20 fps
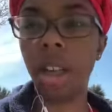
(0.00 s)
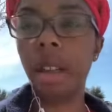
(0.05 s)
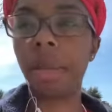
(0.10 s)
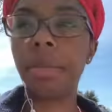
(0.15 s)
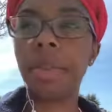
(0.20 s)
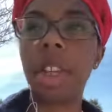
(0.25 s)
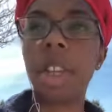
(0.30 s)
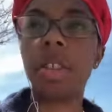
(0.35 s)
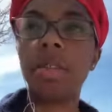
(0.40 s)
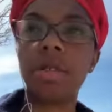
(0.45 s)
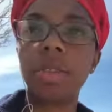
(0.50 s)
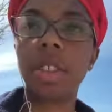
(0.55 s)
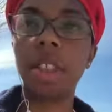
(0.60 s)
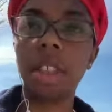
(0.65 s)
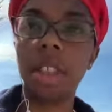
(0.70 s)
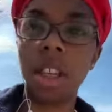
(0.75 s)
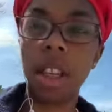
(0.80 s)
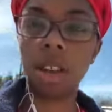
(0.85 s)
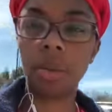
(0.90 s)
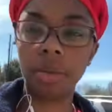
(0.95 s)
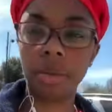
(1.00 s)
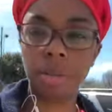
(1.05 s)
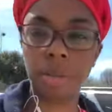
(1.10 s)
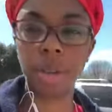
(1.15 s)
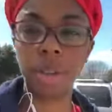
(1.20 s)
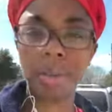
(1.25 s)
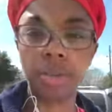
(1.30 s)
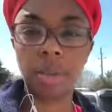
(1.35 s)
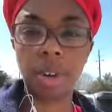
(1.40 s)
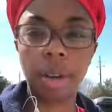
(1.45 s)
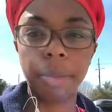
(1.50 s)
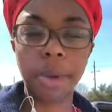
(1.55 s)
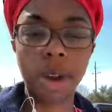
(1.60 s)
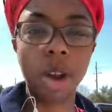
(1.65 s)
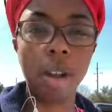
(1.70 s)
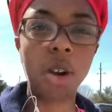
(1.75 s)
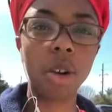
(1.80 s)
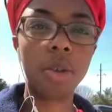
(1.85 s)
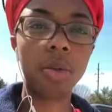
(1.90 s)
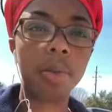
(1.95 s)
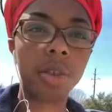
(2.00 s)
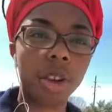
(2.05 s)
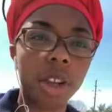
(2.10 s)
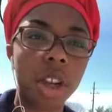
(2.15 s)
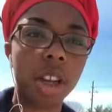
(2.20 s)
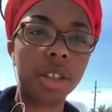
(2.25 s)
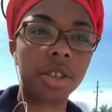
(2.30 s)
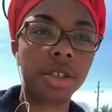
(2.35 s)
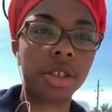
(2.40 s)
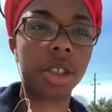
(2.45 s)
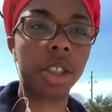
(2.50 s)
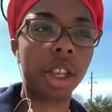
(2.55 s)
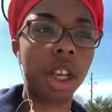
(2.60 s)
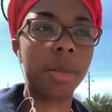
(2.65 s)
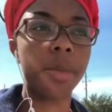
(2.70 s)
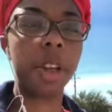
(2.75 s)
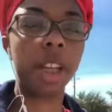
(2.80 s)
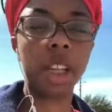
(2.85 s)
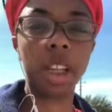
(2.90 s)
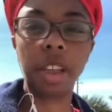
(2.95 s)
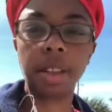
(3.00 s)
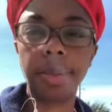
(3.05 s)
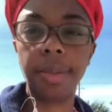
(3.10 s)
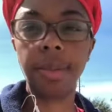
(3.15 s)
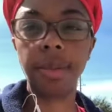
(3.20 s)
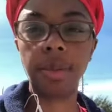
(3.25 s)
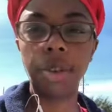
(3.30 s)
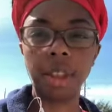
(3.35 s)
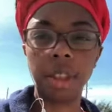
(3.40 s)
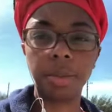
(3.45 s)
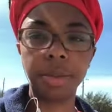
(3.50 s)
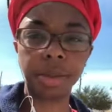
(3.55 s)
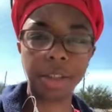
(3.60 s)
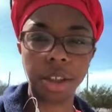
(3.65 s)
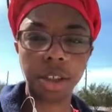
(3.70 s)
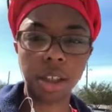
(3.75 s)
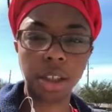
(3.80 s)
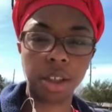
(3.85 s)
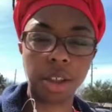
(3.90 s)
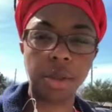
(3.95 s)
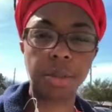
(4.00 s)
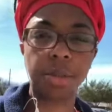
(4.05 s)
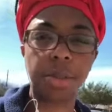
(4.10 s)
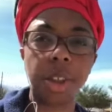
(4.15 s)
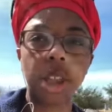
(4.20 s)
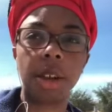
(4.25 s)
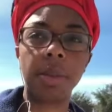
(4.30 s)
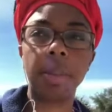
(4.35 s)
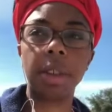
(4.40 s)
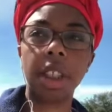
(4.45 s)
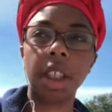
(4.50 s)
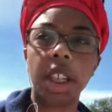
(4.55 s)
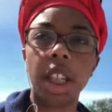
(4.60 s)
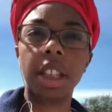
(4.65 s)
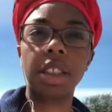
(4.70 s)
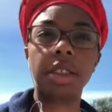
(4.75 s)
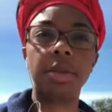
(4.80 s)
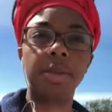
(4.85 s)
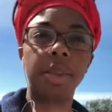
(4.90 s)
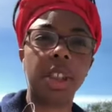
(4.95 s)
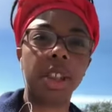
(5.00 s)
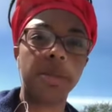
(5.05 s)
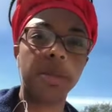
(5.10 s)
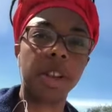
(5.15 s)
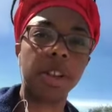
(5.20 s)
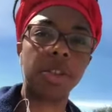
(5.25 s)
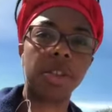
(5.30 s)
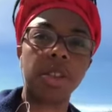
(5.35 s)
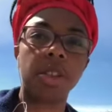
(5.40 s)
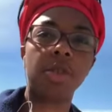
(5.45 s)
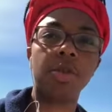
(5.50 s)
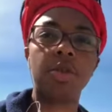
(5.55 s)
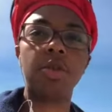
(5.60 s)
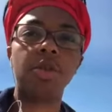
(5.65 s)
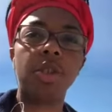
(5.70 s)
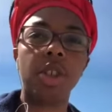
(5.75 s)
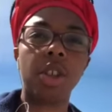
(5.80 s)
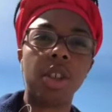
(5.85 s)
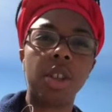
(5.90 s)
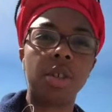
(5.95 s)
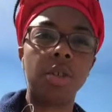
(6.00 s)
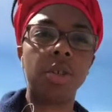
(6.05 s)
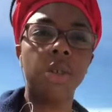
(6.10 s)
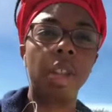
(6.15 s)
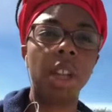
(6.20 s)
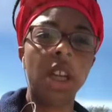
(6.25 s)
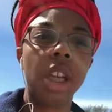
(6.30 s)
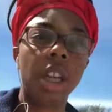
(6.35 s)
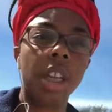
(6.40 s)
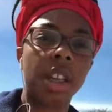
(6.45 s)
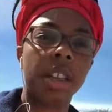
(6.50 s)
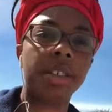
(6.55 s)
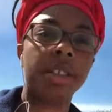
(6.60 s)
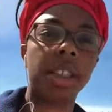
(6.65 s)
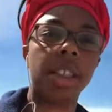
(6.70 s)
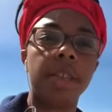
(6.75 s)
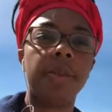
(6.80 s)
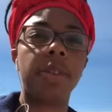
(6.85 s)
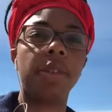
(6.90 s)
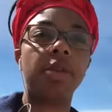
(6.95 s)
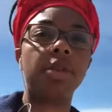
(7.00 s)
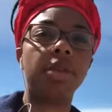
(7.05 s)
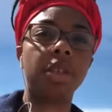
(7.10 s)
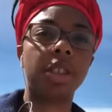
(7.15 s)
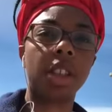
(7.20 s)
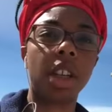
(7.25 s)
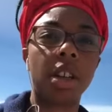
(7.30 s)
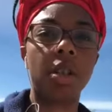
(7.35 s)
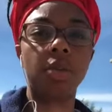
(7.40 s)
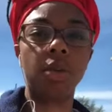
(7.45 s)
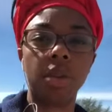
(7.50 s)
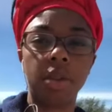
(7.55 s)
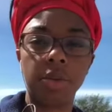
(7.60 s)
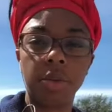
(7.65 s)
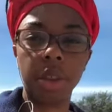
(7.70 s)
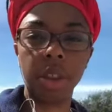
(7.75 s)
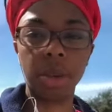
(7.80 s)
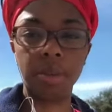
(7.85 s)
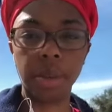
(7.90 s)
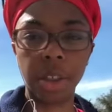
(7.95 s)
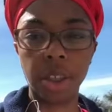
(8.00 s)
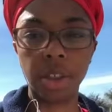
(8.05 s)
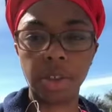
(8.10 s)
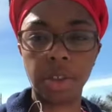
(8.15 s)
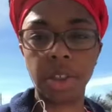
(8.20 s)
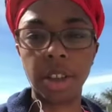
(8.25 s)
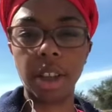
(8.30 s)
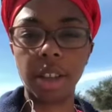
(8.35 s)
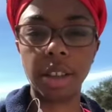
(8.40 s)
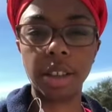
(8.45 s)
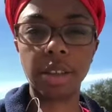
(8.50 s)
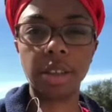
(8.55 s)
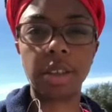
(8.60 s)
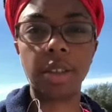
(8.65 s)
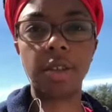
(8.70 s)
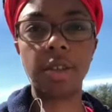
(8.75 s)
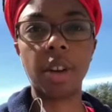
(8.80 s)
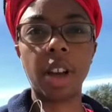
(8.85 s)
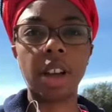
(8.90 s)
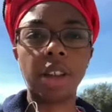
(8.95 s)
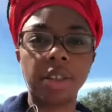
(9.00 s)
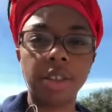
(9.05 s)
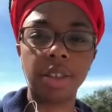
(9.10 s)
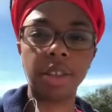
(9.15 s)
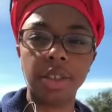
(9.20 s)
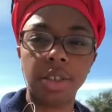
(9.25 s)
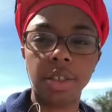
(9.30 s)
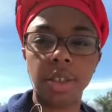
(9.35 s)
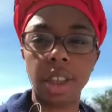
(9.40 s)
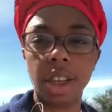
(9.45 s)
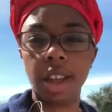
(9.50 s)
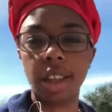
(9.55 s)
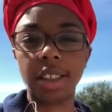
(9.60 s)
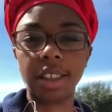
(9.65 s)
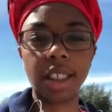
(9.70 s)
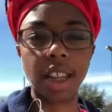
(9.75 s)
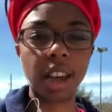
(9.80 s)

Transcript: I'm not going to take y'all with me throughout my whole workout journey. I might get a few clips in here, but I really like to be in my zone, you know, and stay focused. I don't want to really be distracted, so I'll see you guys